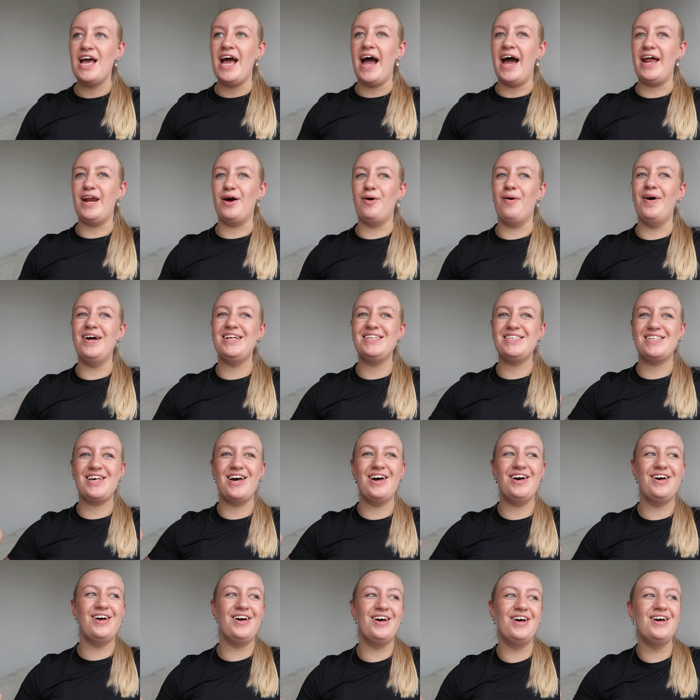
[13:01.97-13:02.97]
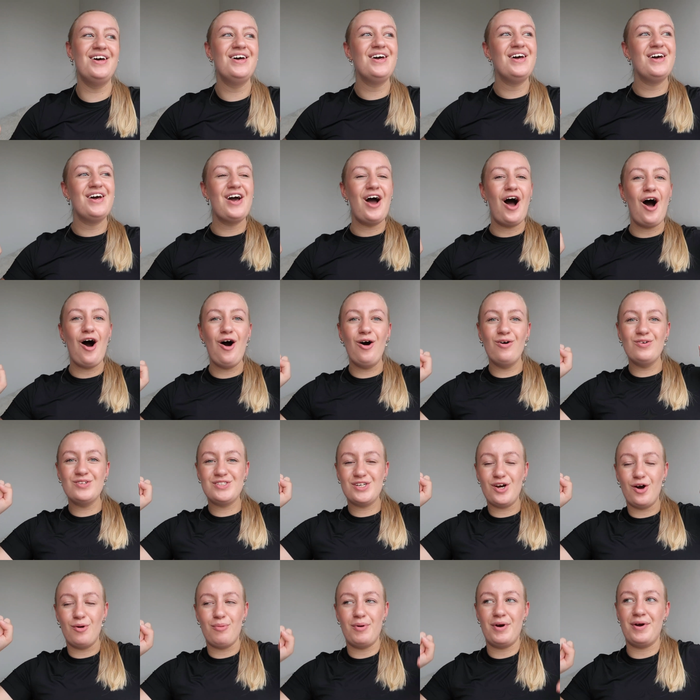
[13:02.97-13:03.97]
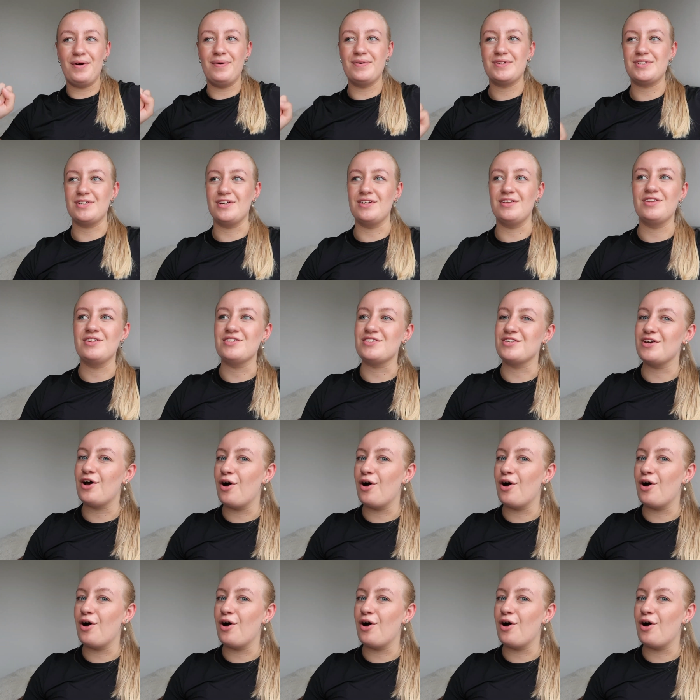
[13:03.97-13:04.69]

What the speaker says: and I went to hold it up and I was like, there's